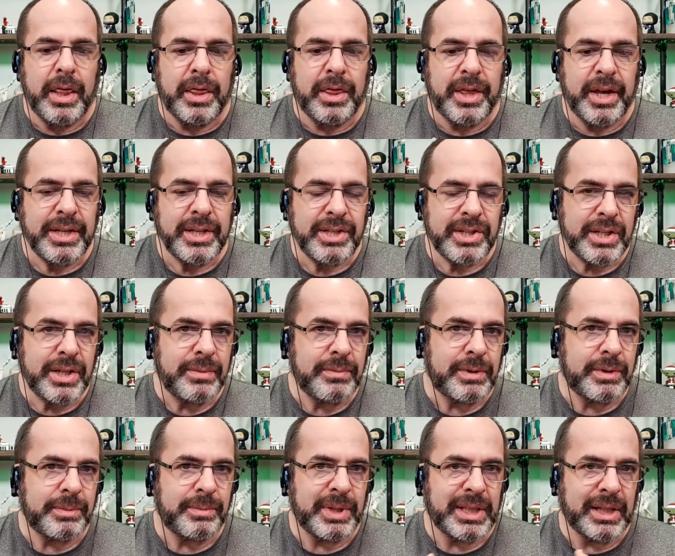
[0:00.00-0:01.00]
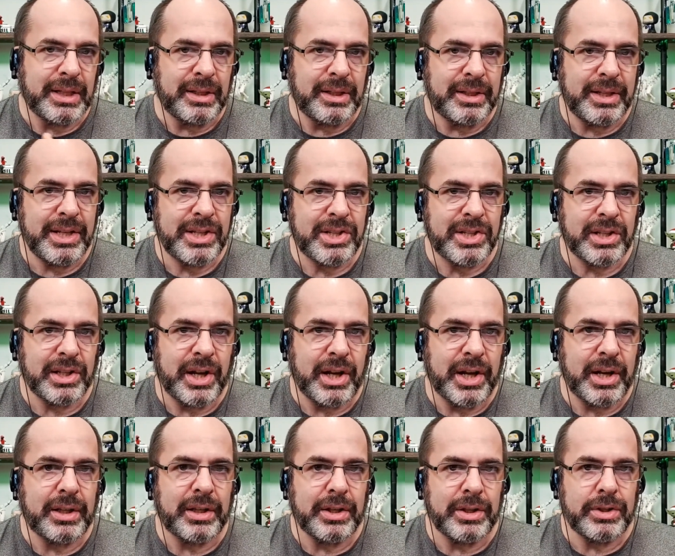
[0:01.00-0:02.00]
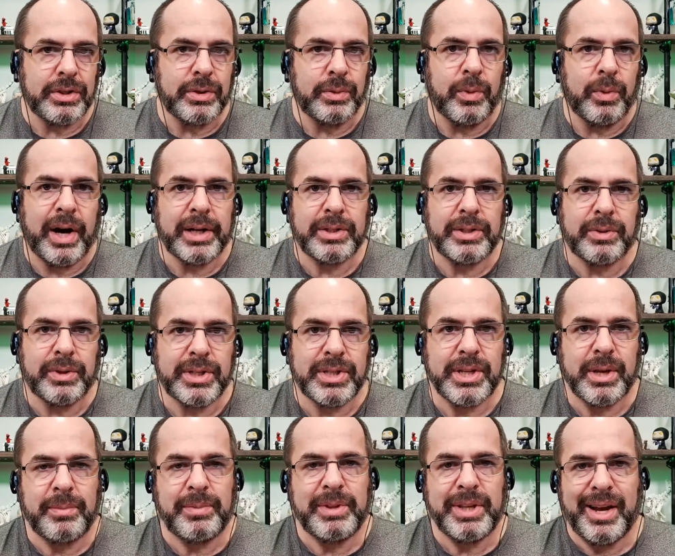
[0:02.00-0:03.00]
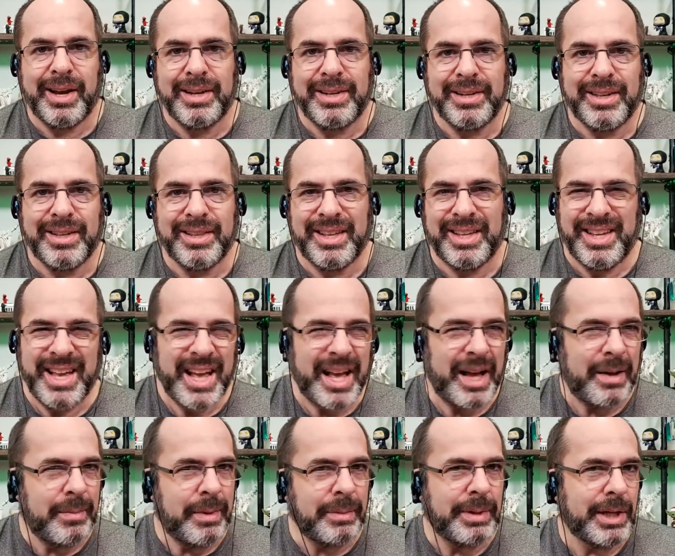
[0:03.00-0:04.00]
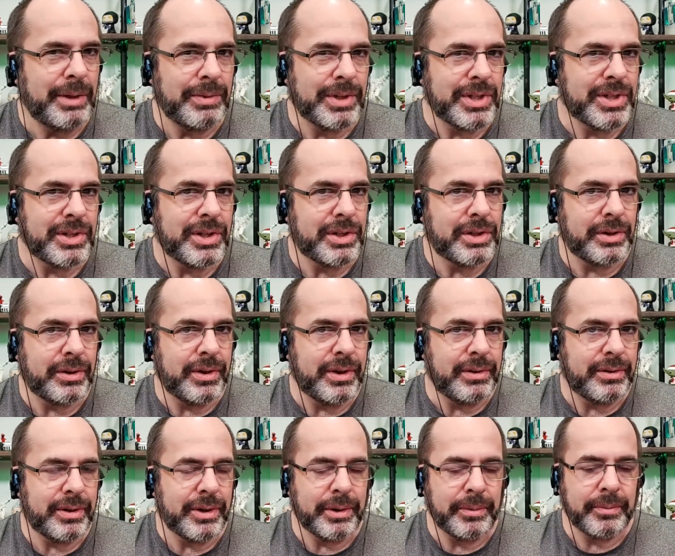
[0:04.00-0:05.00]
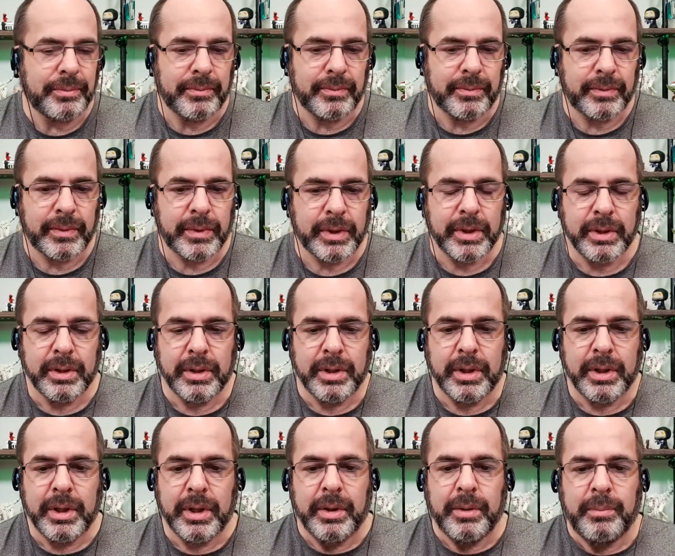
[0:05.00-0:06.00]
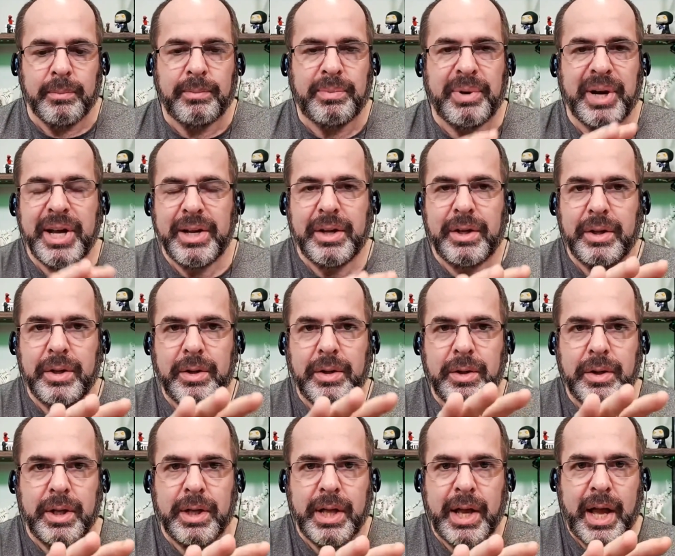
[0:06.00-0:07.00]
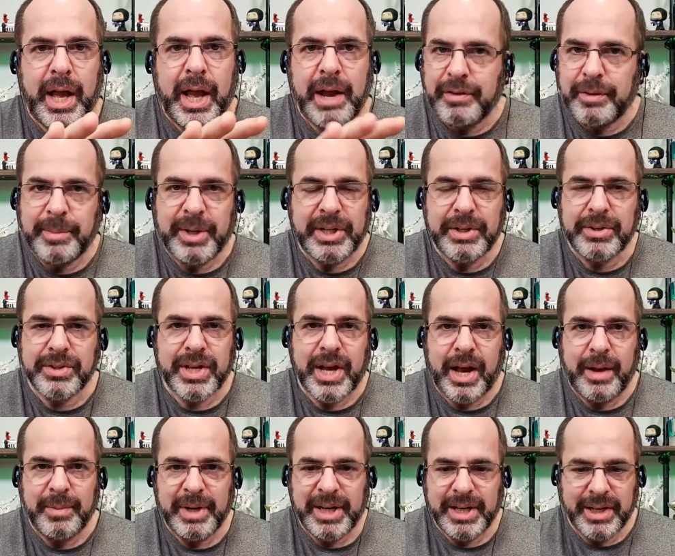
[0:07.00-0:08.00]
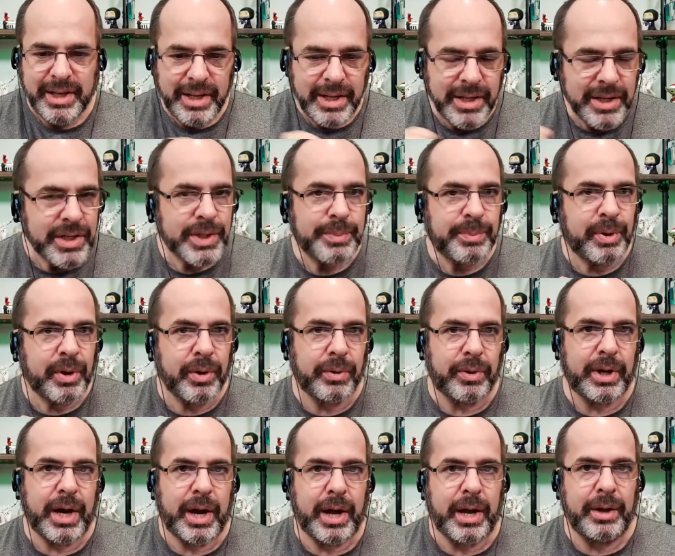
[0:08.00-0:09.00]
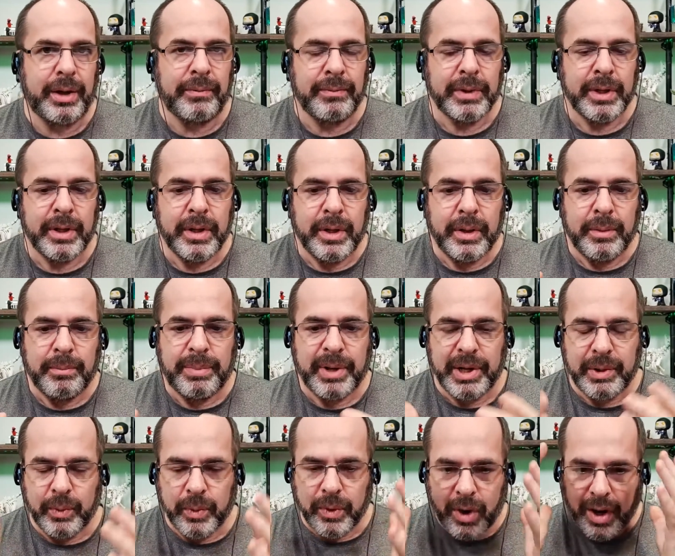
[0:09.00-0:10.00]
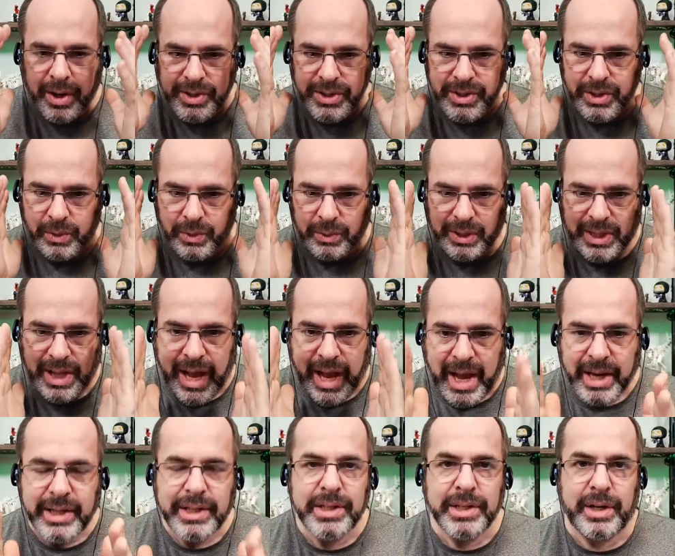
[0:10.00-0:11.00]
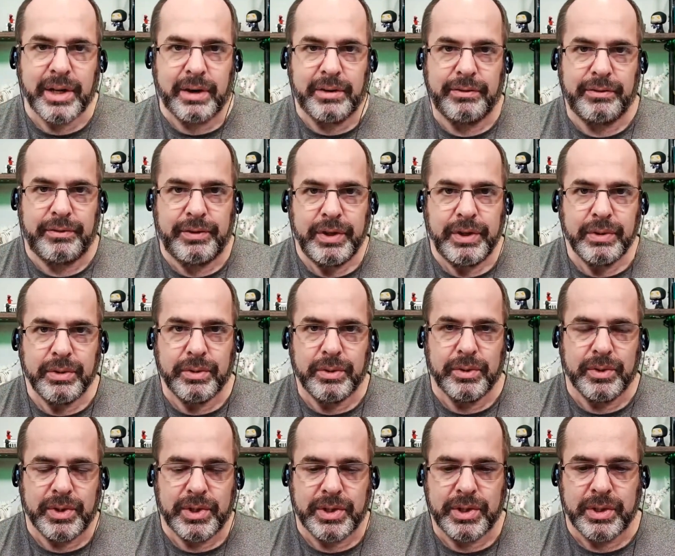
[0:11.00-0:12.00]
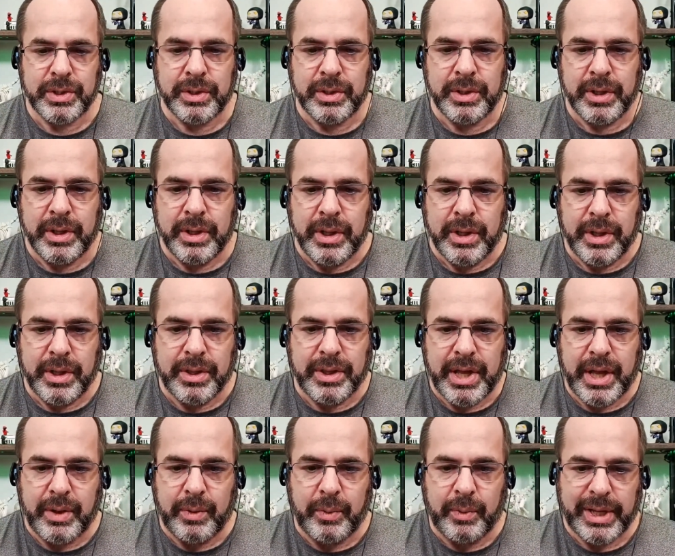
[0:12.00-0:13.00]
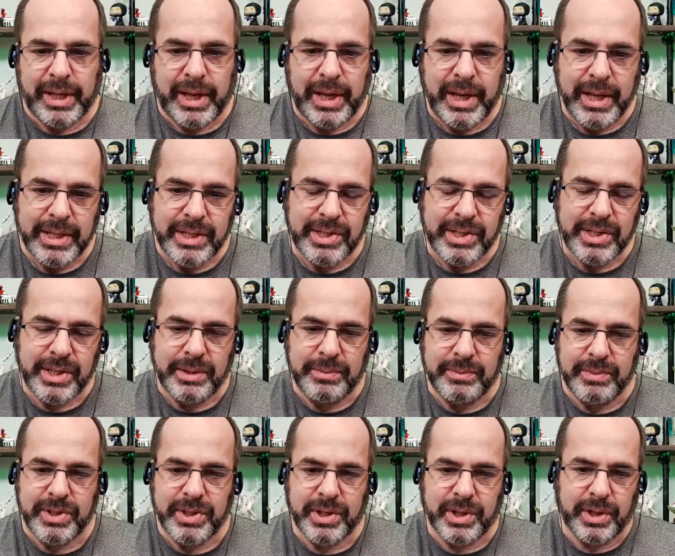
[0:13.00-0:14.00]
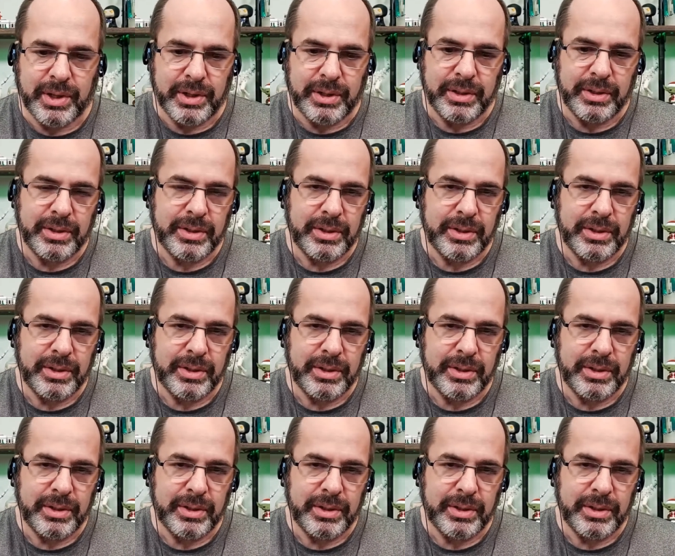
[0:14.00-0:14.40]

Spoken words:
they seem to be the least likely to want to accept the idea that, yeah, maybe that wasn't such a great thing. But everybody who's commenting is pro-Kyle. But we're also locked in our views that we can't seem to